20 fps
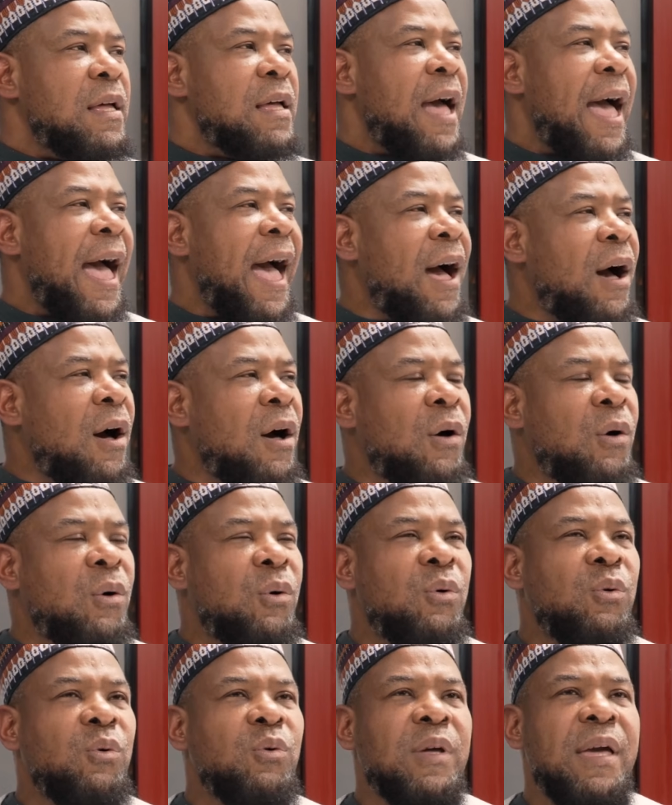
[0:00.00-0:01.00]

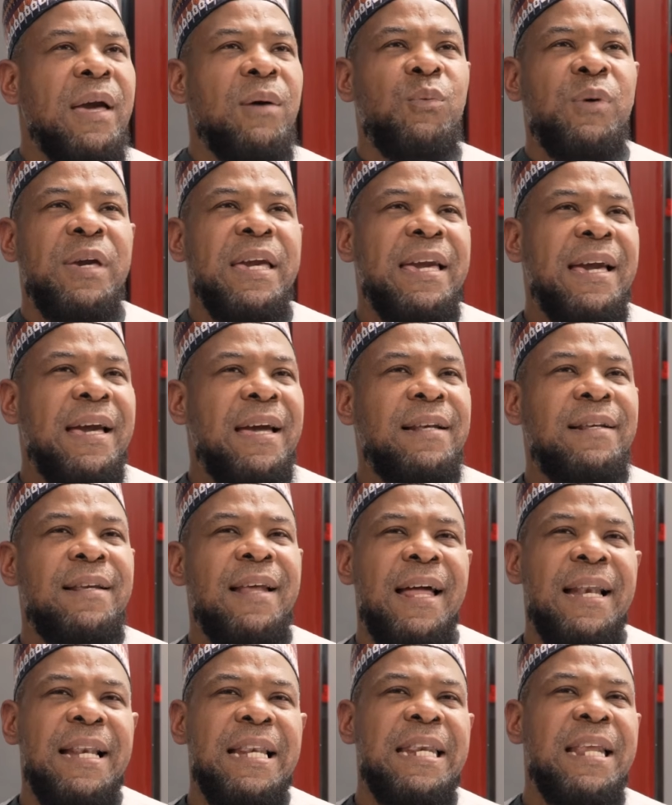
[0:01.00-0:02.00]
how can we get
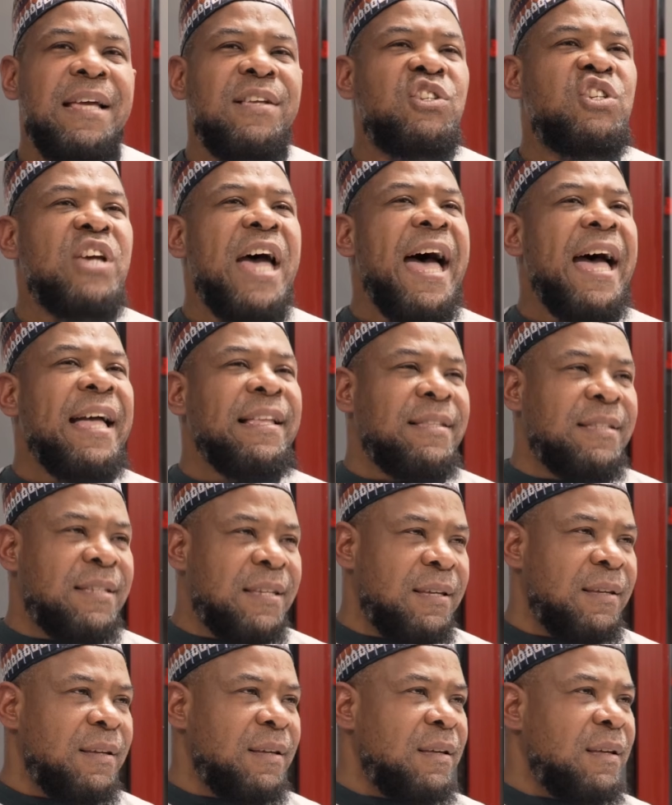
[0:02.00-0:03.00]
a najat.